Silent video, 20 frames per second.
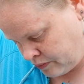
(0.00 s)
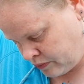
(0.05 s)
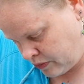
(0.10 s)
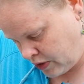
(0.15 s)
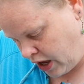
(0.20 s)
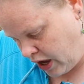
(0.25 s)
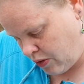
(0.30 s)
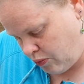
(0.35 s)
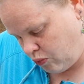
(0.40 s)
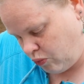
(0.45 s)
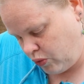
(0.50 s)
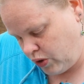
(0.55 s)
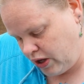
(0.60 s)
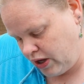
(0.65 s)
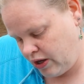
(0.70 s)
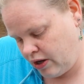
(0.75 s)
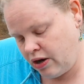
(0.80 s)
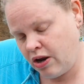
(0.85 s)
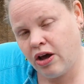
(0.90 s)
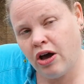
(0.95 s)
and
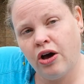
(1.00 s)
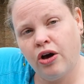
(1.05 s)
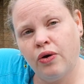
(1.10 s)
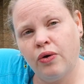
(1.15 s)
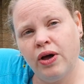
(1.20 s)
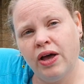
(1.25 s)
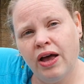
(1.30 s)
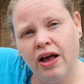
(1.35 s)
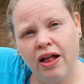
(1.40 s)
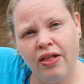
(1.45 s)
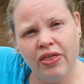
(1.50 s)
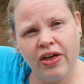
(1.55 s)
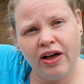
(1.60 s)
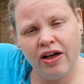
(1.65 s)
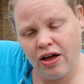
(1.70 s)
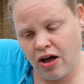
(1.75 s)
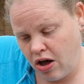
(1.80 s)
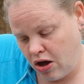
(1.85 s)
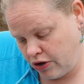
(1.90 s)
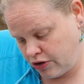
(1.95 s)
we know that
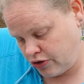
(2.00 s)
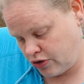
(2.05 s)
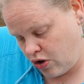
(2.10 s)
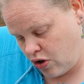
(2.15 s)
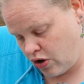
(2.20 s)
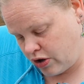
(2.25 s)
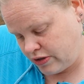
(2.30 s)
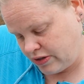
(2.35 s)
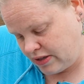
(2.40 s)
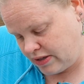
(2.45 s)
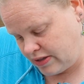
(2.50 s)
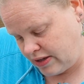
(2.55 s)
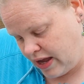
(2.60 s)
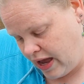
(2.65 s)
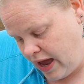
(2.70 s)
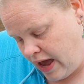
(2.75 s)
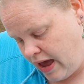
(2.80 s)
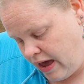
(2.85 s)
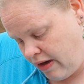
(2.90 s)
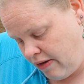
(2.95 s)
God causes
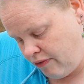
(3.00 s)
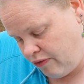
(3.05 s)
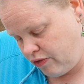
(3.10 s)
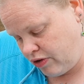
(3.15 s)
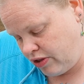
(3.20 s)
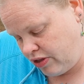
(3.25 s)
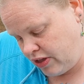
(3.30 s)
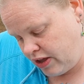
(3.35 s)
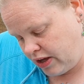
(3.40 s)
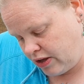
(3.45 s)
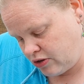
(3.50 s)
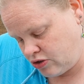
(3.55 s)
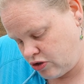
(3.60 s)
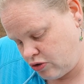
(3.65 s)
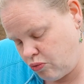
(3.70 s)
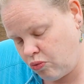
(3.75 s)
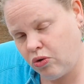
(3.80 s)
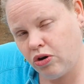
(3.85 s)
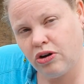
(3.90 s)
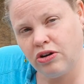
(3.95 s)
everything to
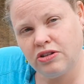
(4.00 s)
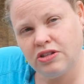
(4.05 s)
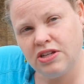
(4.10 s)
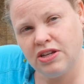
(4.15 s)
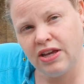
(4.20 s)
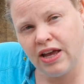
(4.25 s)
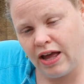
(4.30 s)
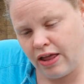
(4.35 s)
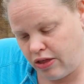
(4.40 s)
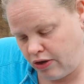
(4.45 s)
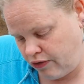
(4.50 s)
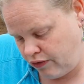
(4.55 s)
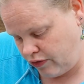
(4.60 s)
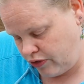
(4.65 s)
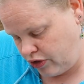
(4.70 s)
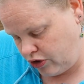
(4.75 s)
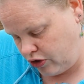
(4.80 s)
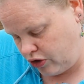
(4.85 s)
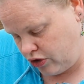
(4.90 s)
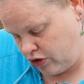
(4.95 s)
work together for
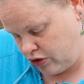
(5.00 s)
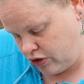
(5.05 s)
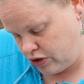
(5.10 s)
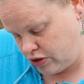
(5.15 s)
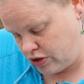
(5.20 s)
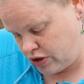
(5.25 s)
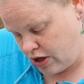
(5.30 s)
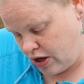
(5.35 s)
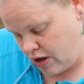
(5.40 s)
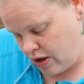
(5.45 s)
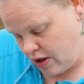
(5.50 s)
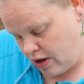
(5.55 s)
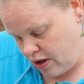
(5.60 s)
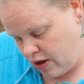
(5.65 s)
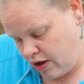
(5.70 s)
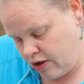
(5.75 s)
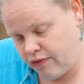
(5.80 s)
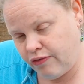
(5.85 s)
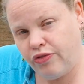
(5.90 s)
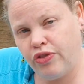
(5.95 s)
the good
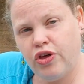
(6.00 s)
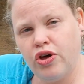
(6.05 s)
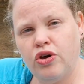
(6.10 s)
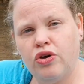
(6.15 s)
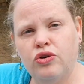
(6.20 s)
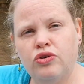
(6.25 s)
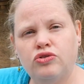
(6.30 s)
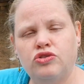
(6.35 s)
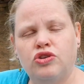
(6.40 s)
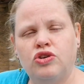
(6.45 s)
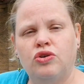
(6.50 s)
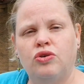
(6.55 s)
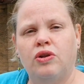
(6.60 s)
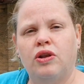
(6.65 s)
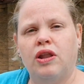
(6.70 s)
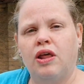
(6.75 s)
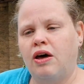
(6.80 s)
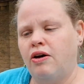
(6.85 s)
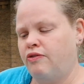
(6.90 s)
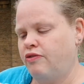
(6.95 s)
of those who
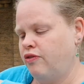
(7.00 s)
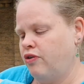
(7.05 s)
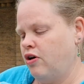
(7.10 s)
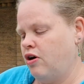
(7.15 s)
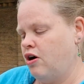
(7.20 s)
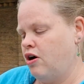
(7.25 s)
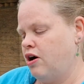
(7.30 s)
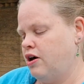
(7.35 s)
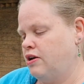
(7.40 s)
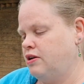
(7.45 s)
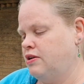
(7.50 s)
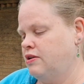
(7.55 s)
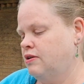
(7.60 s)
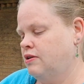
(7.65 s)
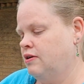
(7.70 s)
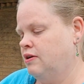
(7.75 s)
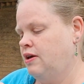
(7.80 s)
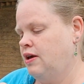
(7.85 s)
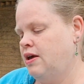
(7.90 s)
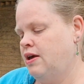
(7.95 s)
love God.
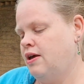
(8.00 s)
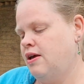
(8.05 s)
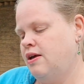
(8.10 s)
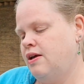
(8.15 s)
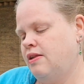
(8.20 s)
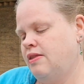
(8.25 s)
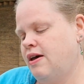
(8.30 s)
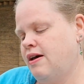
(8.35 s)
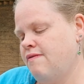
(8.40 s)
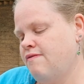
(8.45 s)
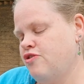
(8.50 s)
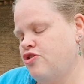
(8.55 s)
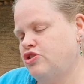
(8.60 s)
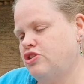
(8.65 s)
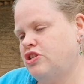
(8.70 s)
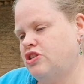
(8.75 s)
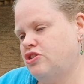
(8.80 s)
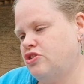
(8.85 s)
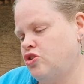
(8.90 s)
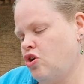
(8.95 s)
And that verse
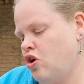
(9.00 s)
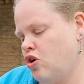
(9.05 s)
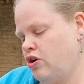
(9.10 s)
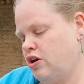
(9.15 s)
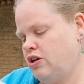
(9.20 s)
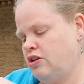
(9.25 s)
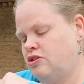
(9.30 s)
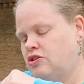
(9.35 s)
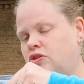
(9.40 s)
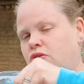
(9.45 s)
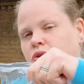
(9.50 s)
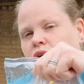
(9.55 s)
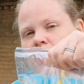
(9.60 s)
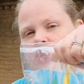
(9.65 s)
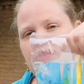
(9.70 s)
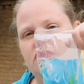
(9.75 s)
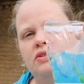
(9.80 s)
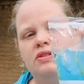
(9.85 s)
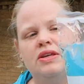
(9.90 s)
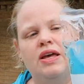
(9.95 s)
is talking to
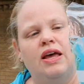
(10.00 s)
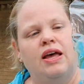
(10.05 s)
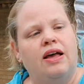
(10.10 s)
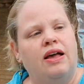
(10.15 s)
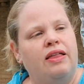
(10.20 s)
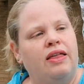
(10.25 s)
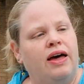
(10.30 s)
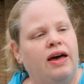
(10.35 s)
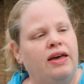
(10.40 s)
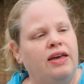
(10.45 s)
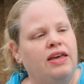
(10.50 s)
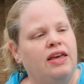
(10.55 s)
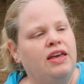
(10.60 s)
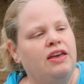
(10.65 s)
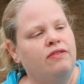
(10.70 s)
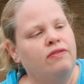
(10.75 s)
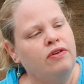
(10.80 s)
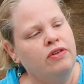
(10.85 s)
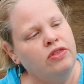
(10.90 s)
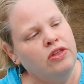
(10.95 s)
us that
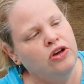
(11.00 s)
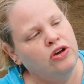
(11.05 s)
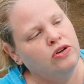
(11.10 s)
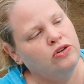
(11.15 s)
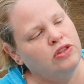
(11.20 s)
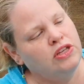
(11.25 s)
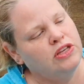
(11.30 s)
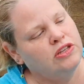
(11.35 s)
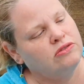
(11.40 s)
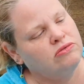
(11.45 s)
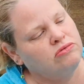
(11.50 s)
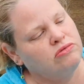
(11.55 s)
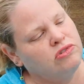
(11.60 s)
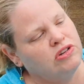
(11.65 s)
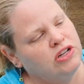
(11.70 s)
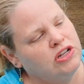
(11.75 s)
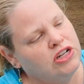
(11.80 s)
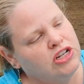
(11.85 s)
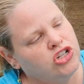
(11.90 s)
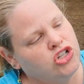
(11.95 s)
even though these
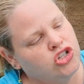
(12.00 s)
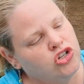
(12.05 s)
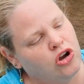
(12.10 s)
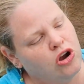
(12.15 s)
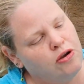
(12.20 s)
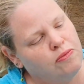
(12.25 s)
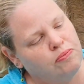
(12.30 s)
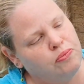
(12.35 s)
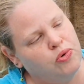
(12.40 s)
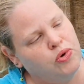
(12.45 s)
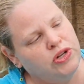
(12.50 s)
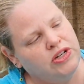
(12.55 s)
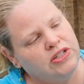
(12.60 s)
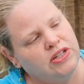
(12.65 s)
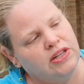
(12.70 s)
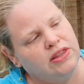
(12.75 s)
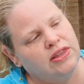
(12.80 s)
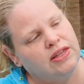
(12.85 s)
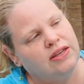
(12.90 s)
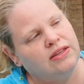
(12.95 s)
really sharp, pointy
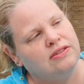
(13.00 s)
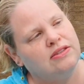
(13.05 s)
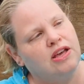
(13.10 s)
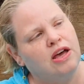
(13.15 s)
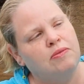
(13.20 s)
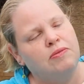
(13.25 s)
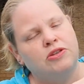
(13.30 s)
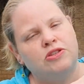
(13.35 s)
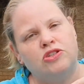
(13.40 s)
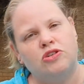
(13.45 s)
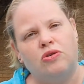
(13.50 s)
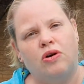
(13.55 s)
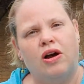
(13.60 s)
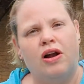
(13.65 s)
things come into our